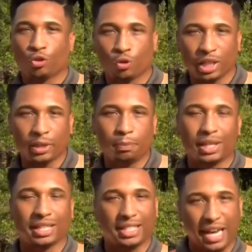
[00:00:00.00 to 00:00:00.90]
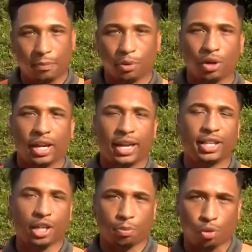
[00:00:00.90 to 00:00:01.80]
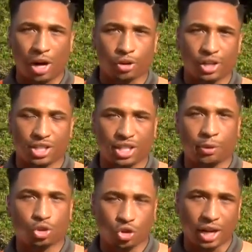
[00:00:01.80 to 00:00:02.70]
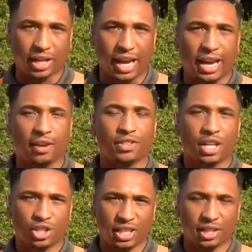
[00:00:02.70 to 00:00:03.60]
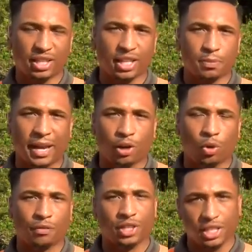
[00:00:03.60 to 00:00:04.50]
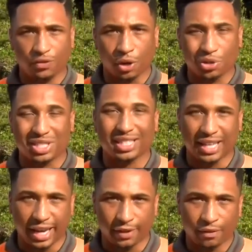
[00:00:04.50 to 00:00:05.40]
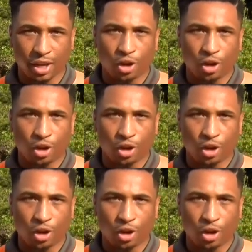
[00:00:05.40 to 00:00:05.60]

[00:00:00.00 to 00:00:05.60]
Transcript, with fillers: really put a damper in their progress that they were trying to have to get things back going for these folks today.